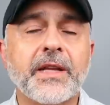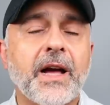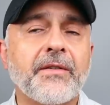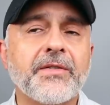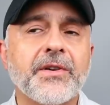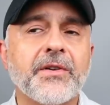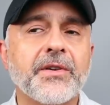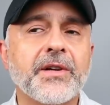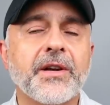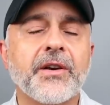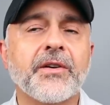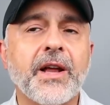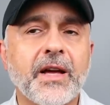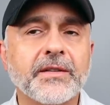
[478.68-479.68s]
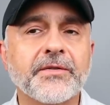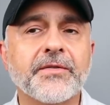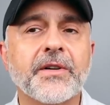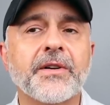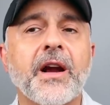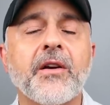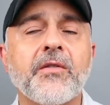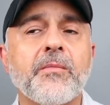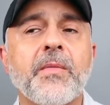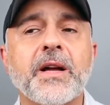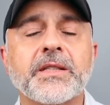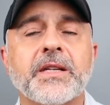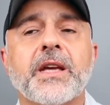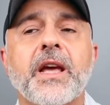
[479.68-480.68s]
lavender in here. It has a very
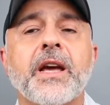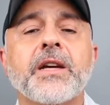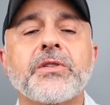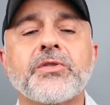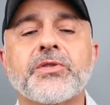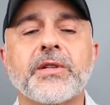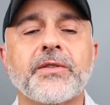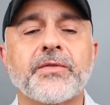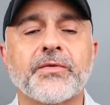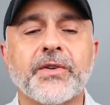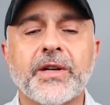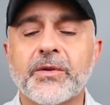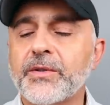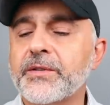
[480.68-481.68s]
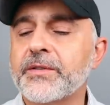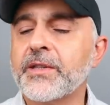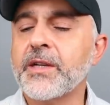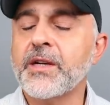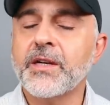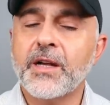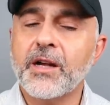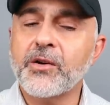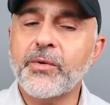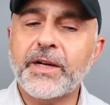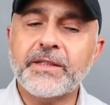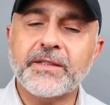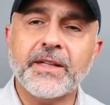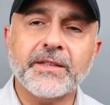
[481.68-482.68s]
aromatic edge to the fragrance. A
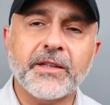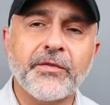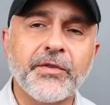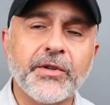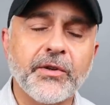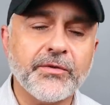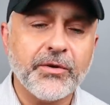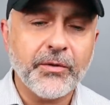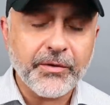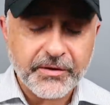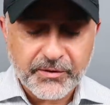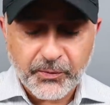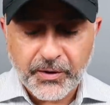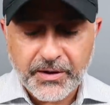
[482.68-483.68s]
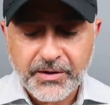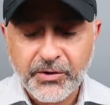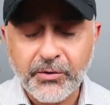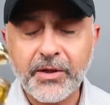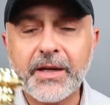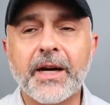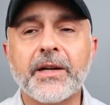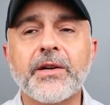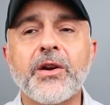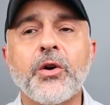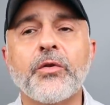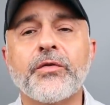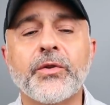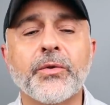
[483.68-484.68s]
great scent. If you don't know this one, you gotta
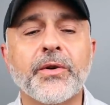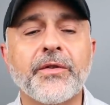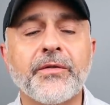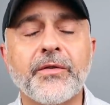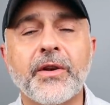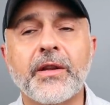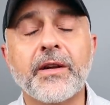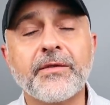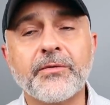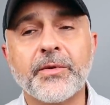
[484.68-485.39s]
know if you're in love